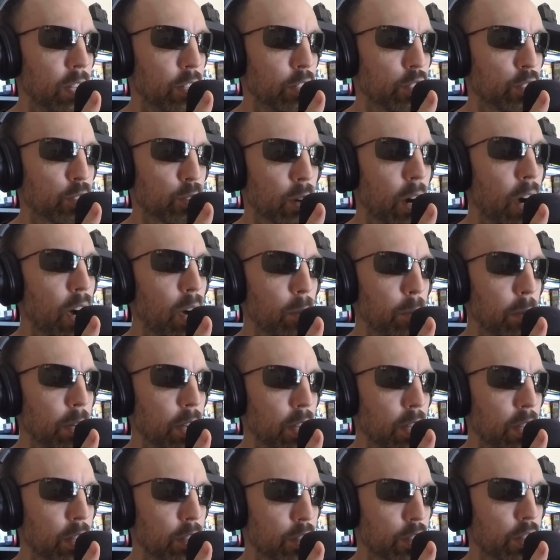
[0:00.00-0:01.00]

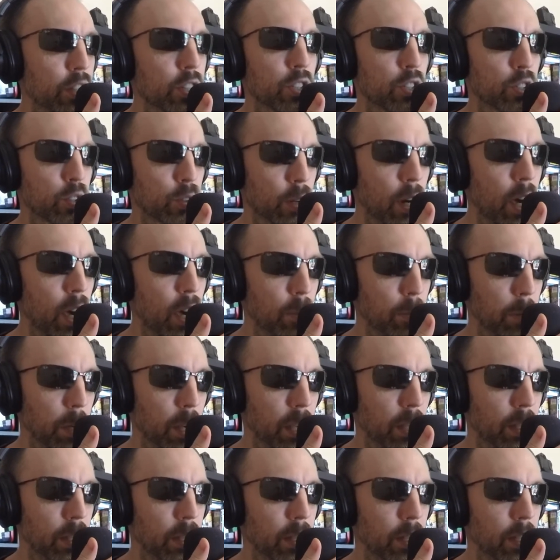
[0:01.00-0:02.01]
trauma to
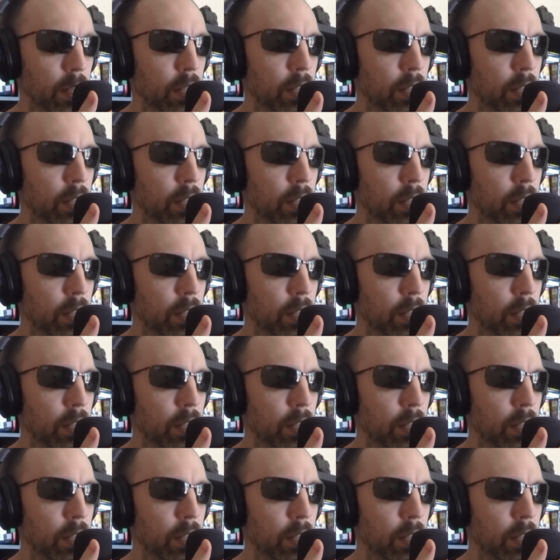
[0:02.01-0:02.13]
trauma.